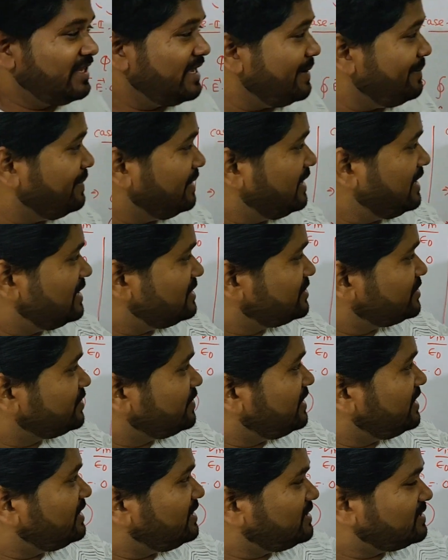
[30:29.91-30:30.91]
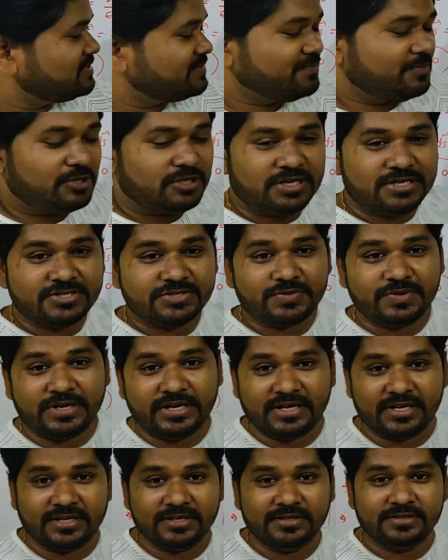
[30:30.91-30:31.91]
Capital R square or small r
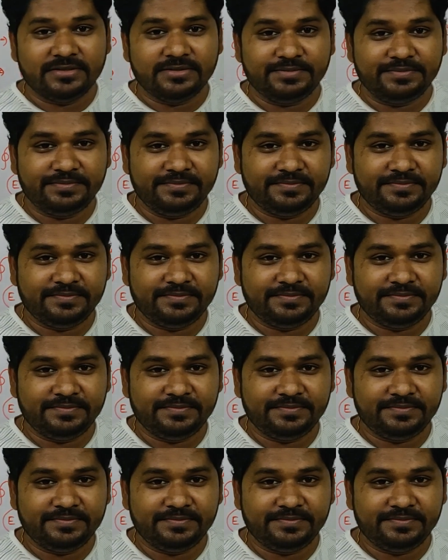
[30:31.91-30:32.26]
square?